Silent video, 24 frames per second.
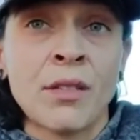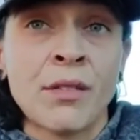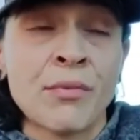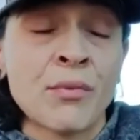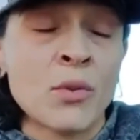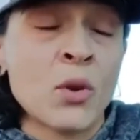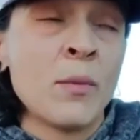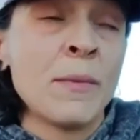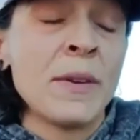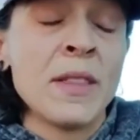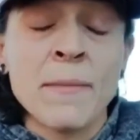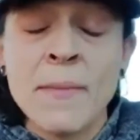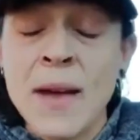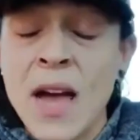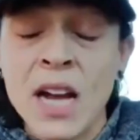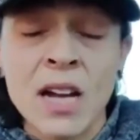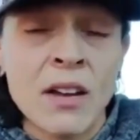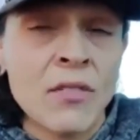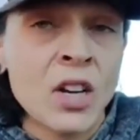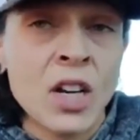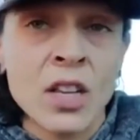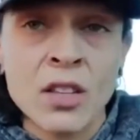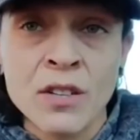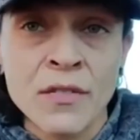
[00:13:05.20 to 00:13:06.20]
threw him in the
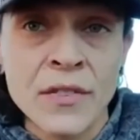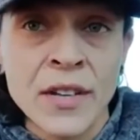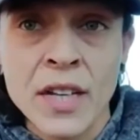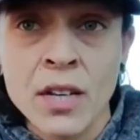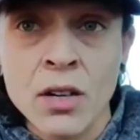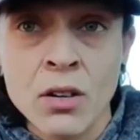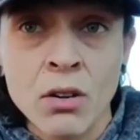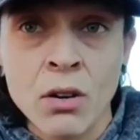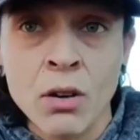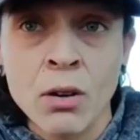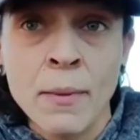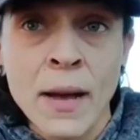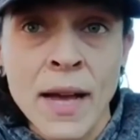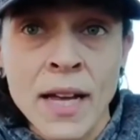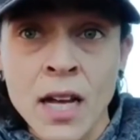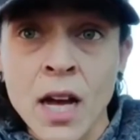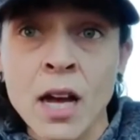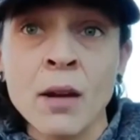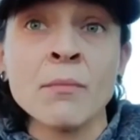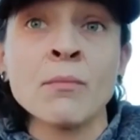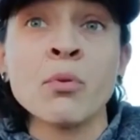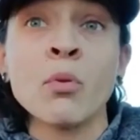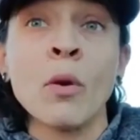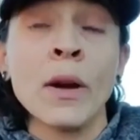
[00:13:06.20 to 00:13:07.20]
back of another vehicle by
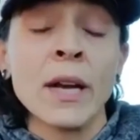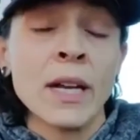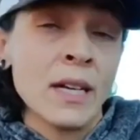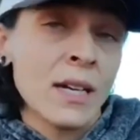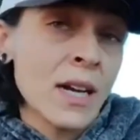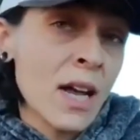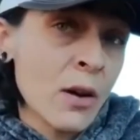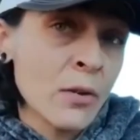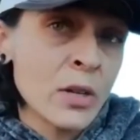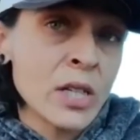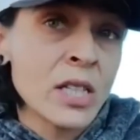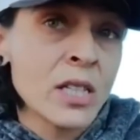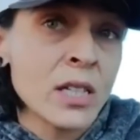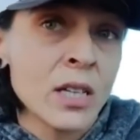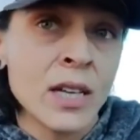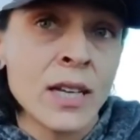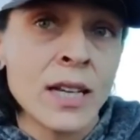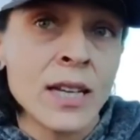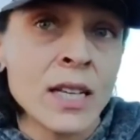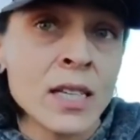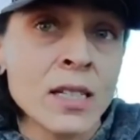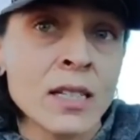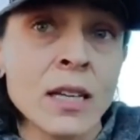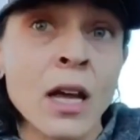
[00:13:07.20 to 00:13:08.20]
gunpoint, and now he's
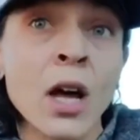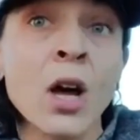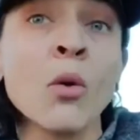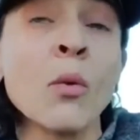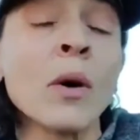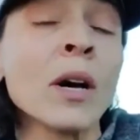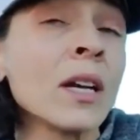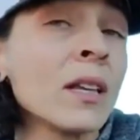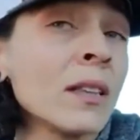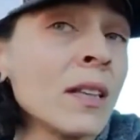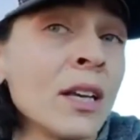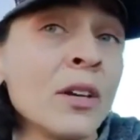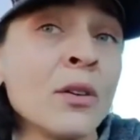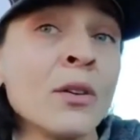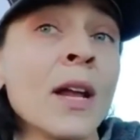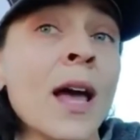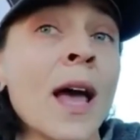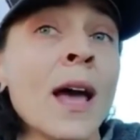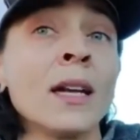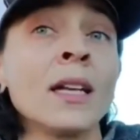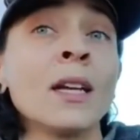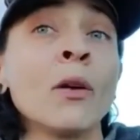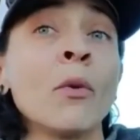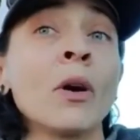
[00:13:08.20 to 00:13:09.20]
sitting in a cell. What could they do
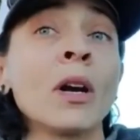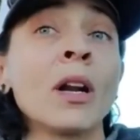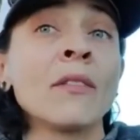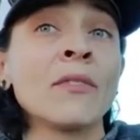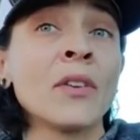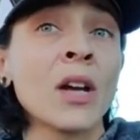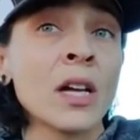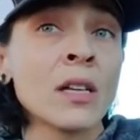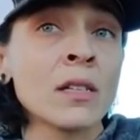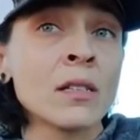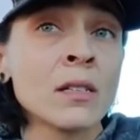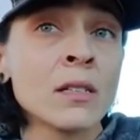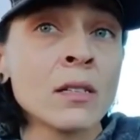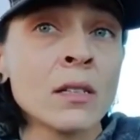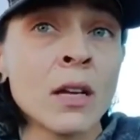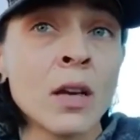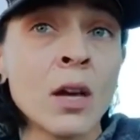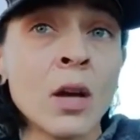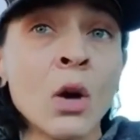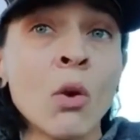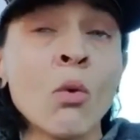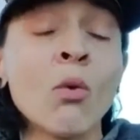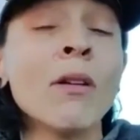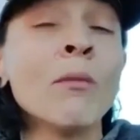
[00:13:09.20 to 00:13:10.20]
to any one of us?
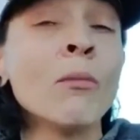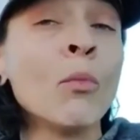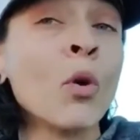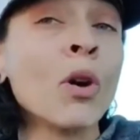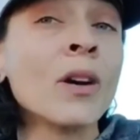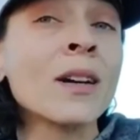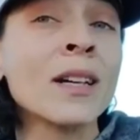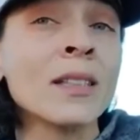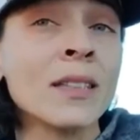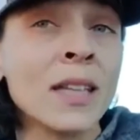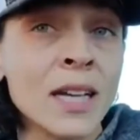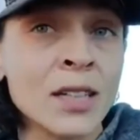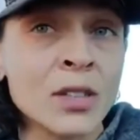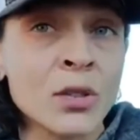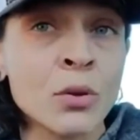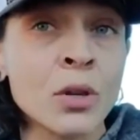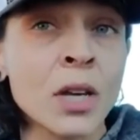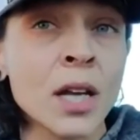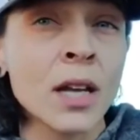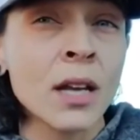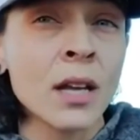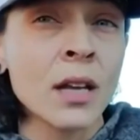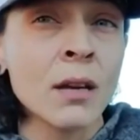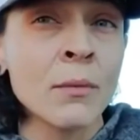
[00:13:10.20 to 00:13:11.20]
What more could they do
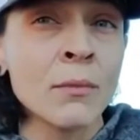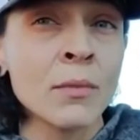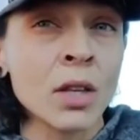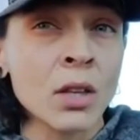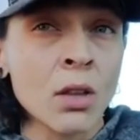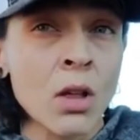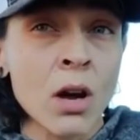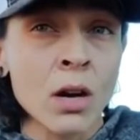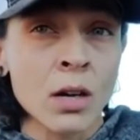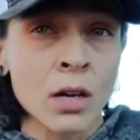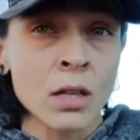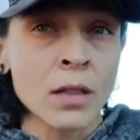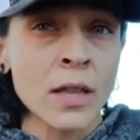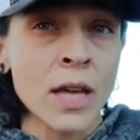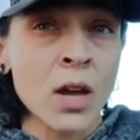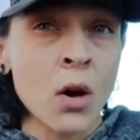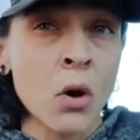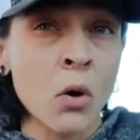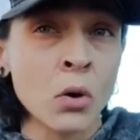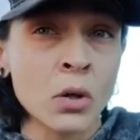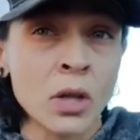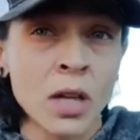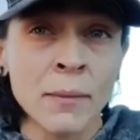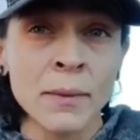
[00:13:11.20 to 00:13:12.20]
to him the longer they
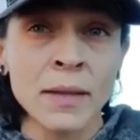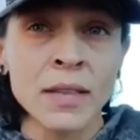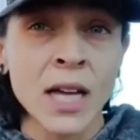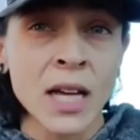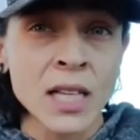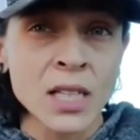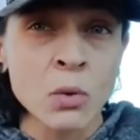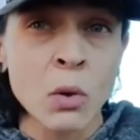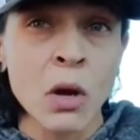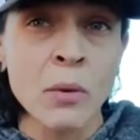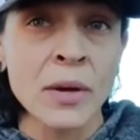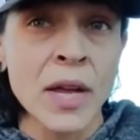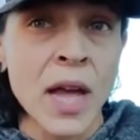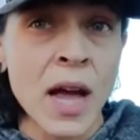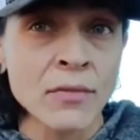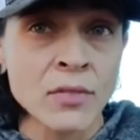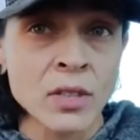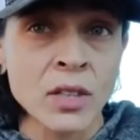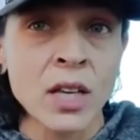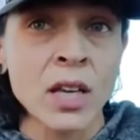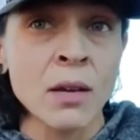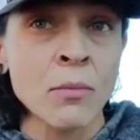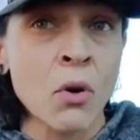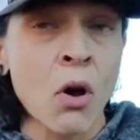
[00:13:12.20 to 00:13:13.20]
hold him? And that's why we have
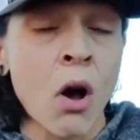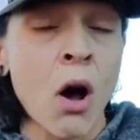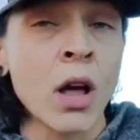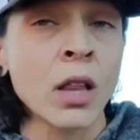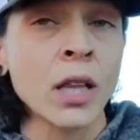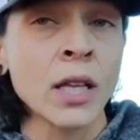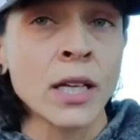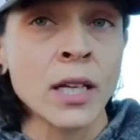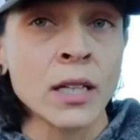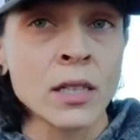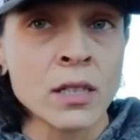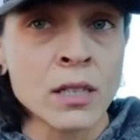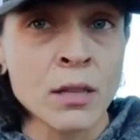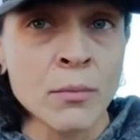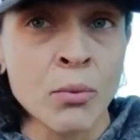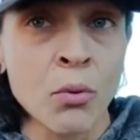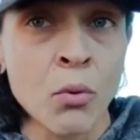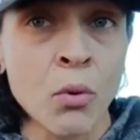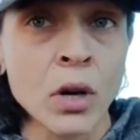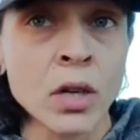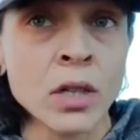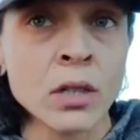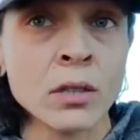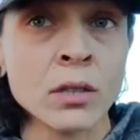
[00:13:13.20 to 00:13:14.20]
to keep calling in
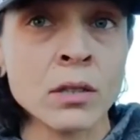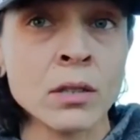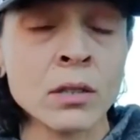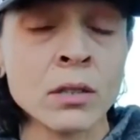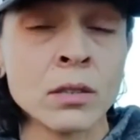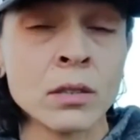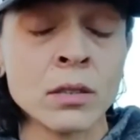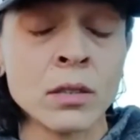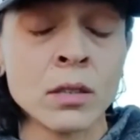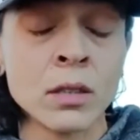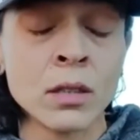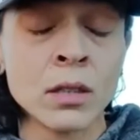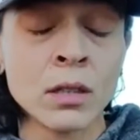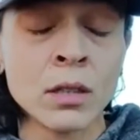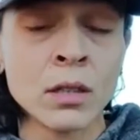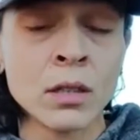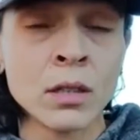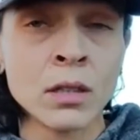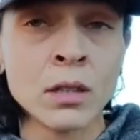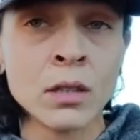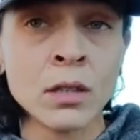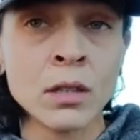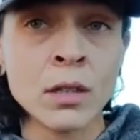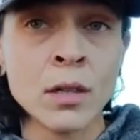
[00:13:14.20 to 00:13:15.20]
support.
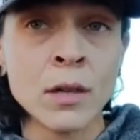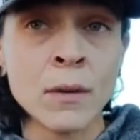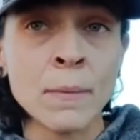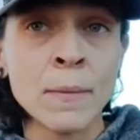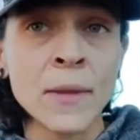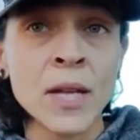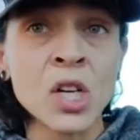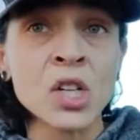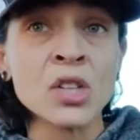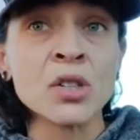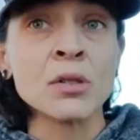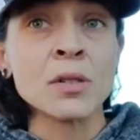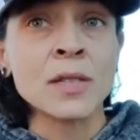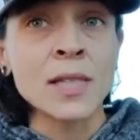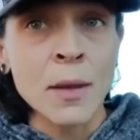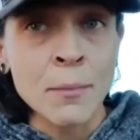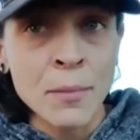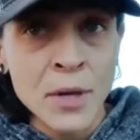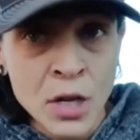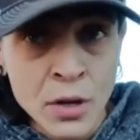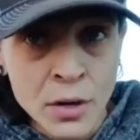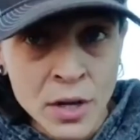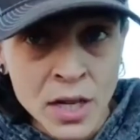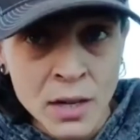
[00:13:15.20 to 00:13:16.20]
So
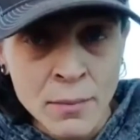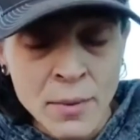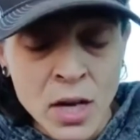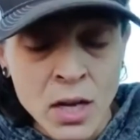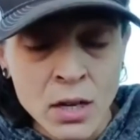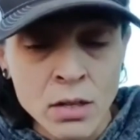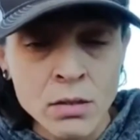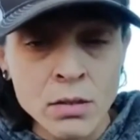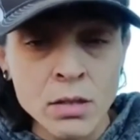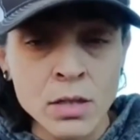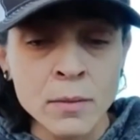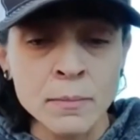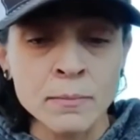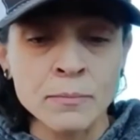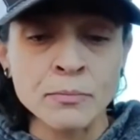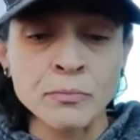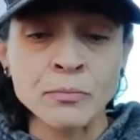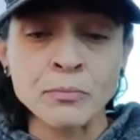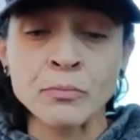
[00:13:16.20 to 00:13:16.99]
send me your emails